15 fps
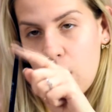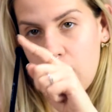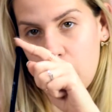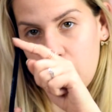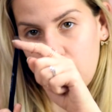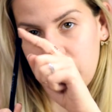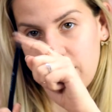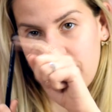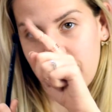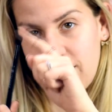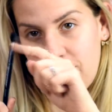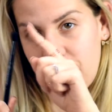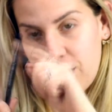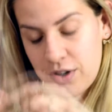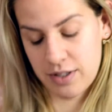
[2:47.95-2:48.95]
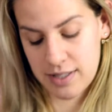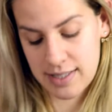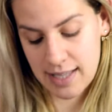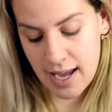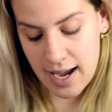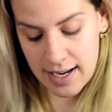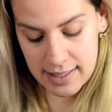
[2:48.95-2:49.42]
with the fluffier
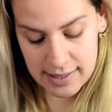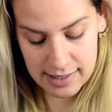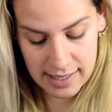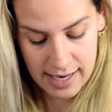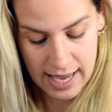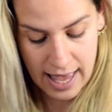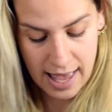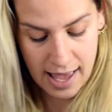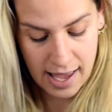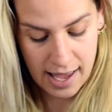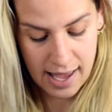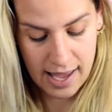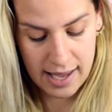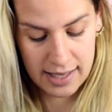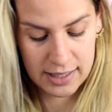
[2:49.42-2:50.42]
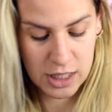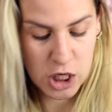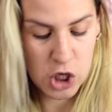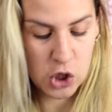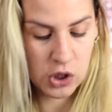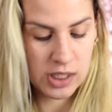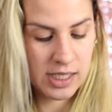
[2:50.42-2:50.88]
side and
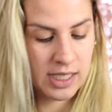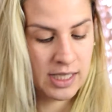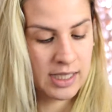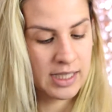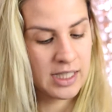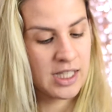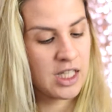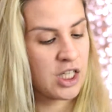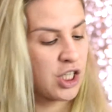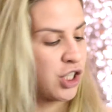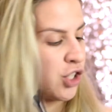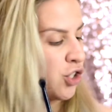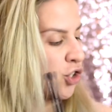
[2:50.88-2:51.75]
using the